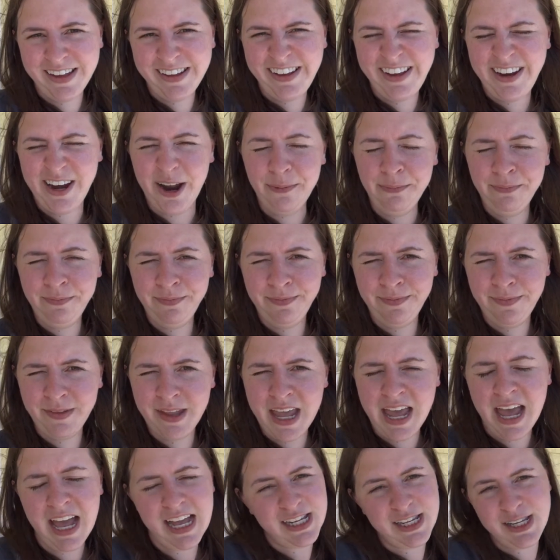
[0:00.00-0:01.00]
but no,
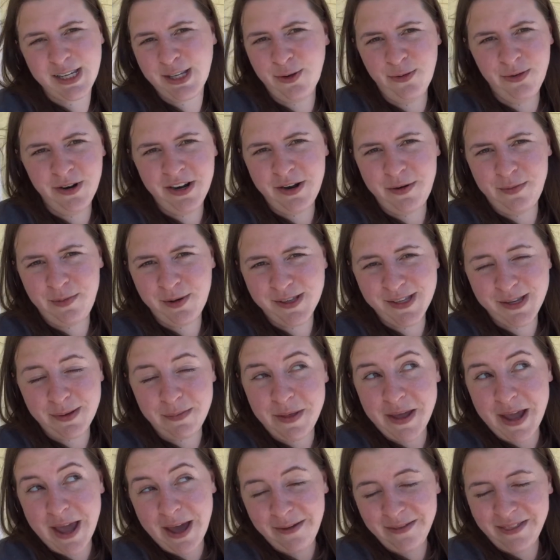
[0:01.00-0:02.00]
still wanted to put
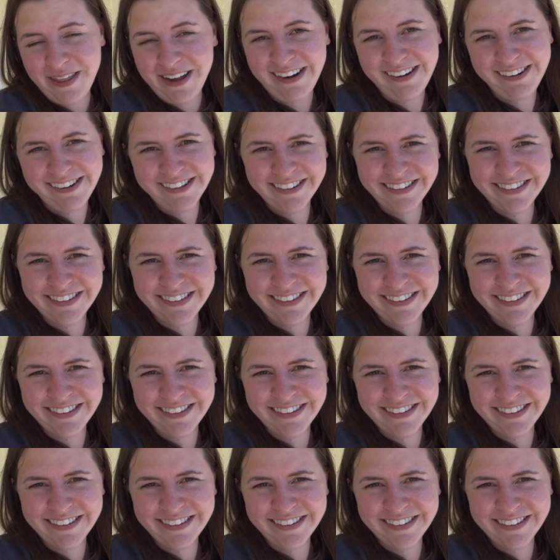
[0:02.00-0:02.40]
something out there.